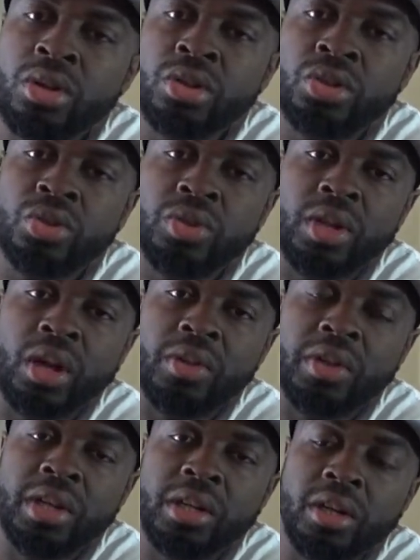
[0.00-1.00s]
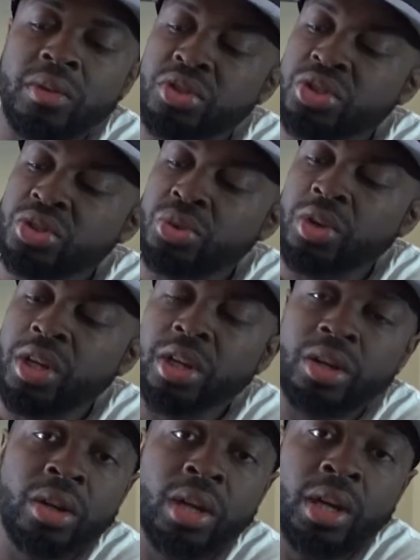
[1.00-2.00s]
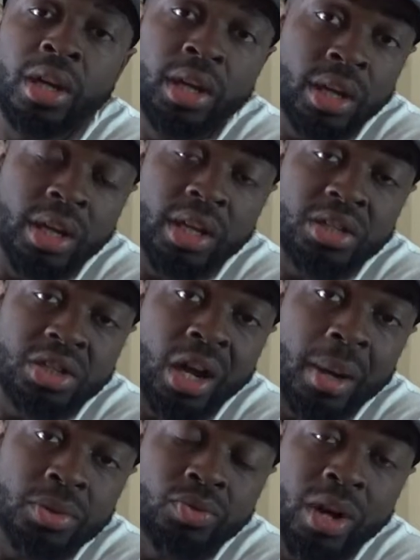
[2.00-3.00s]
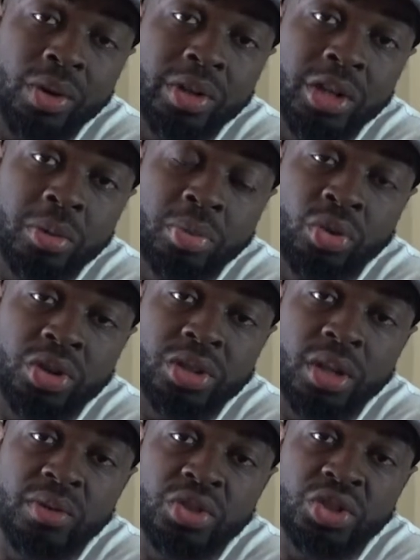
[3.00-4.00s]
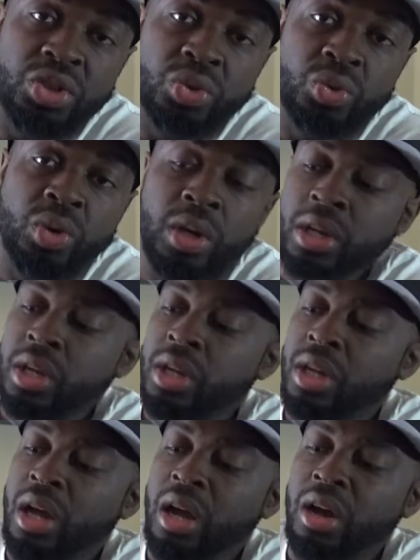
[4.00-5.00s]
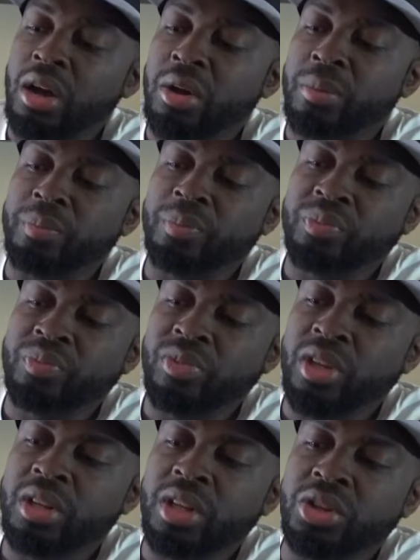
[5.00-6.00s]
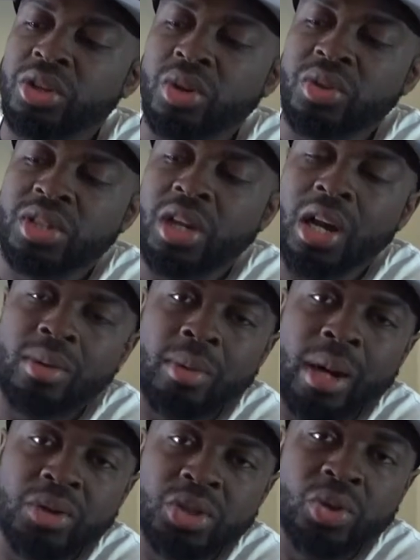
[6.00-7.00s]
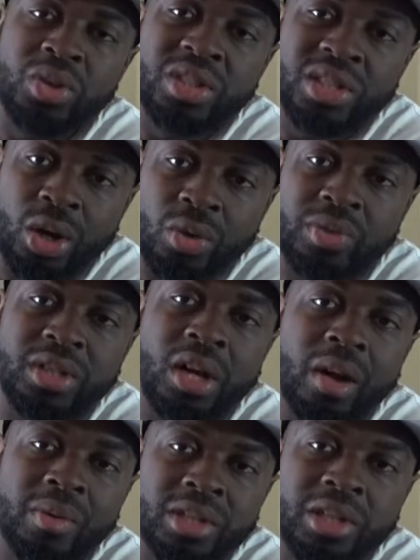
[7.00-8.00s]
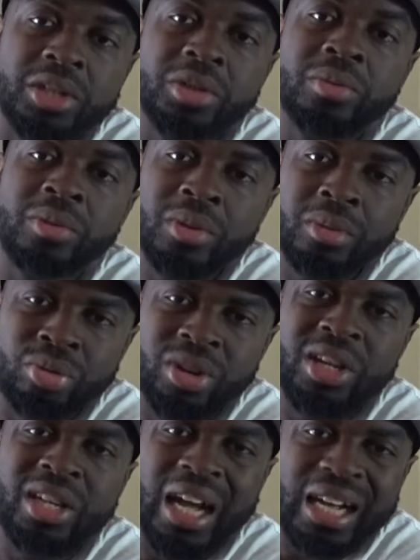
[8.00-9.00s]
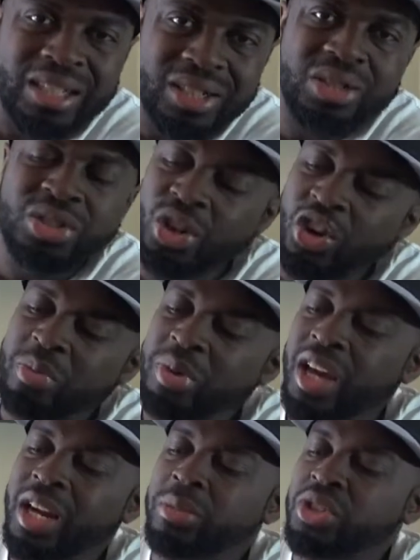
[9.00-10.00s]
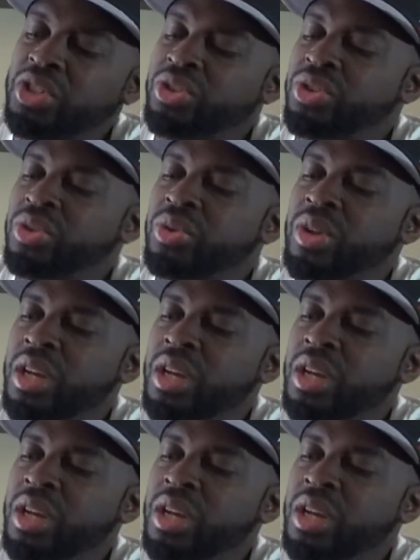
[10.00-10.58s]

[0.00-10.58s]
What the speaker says: to the other end of the shoe here and stops right on the inner portion of the shoe. And then, you know, the solid rubber outsole itself is obviously pretty nice, soft padded material.